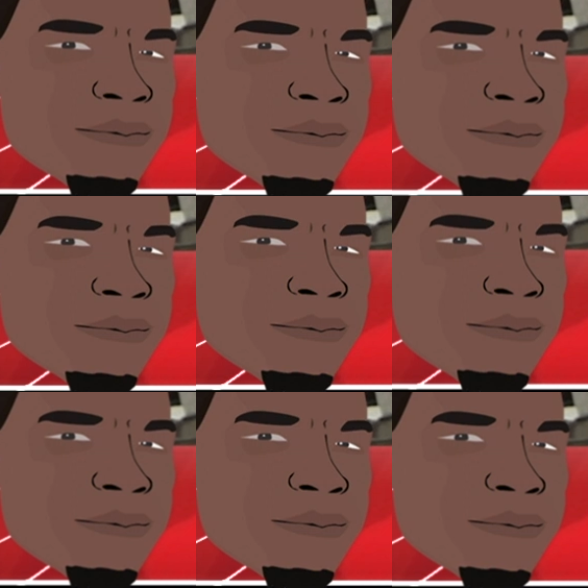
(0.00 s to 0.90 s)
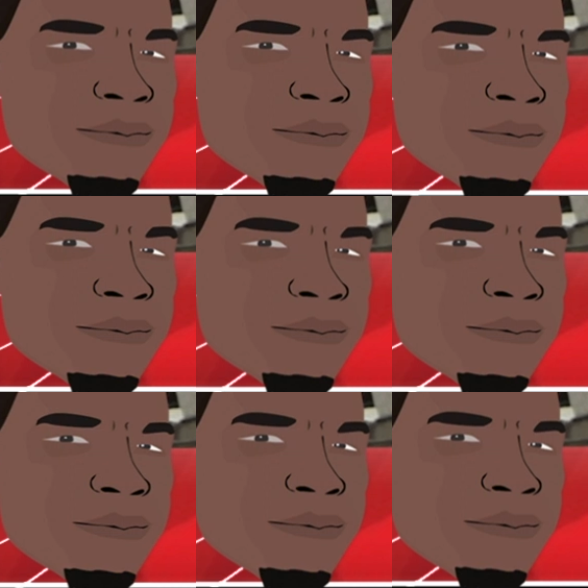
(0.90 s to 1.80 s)

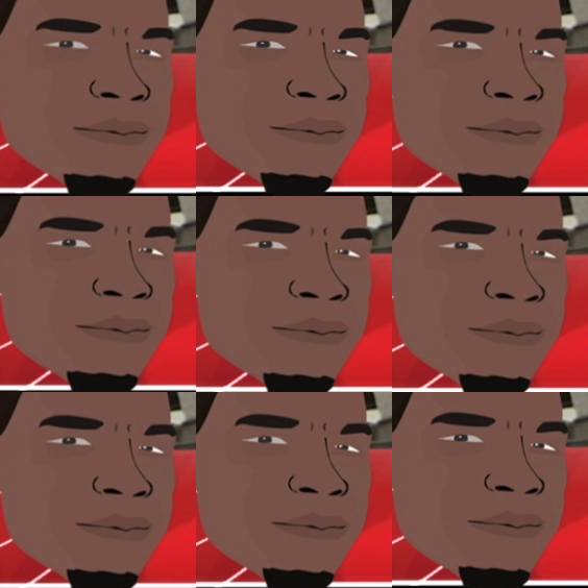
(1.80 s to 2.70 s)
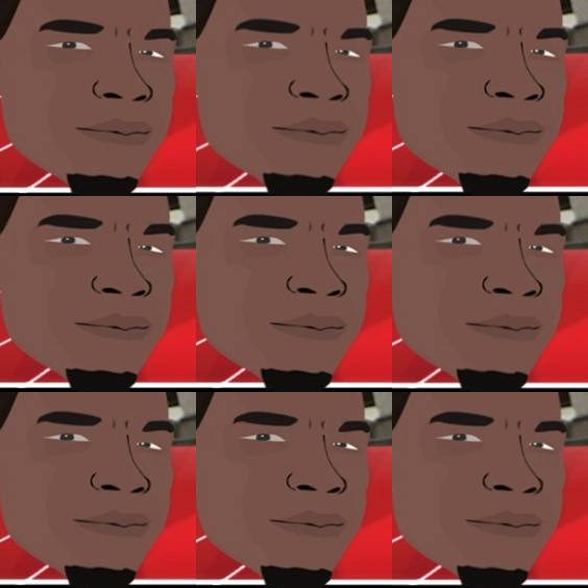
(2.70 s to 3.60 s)

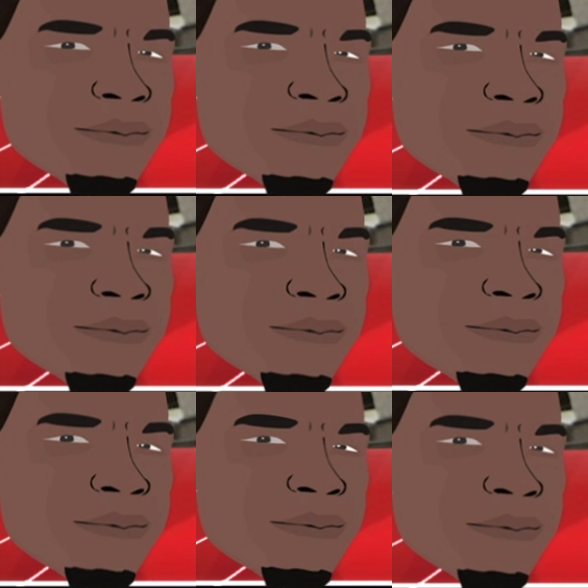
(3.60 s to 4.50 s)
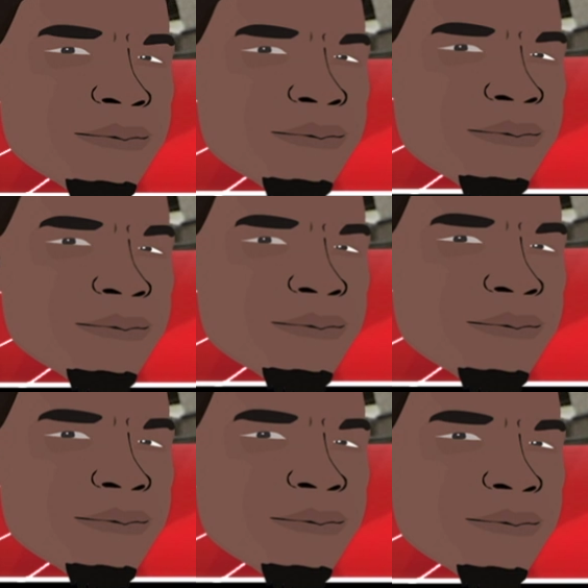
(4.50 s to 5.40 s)

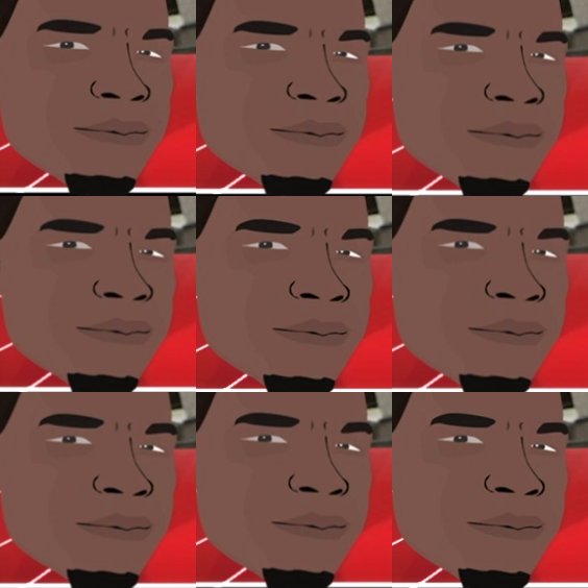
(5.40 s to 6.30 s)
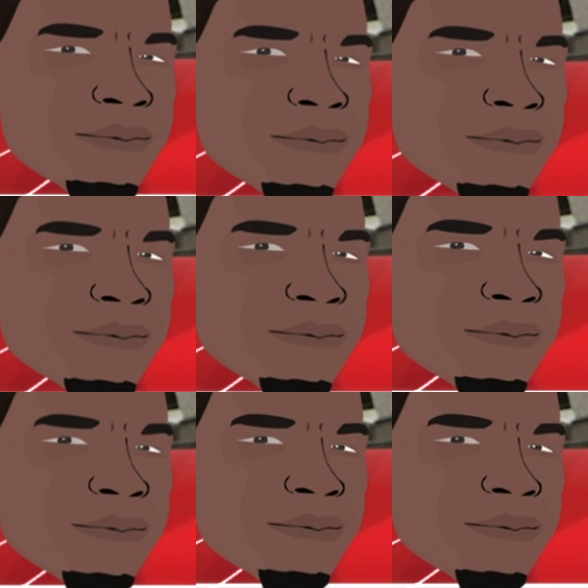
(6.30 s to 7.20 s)

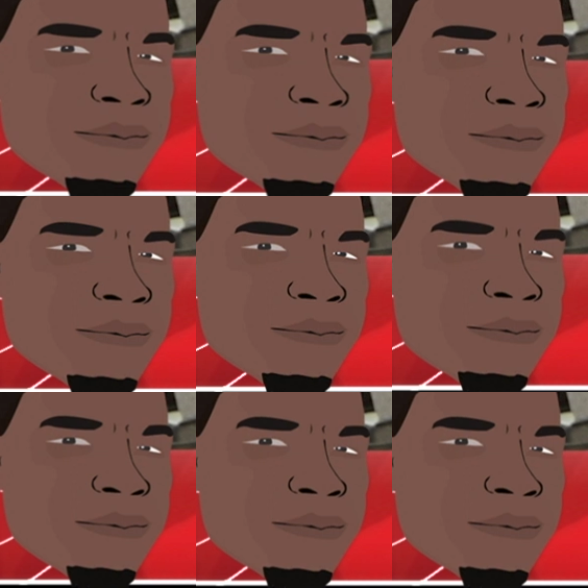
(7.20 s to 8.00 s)
(silent)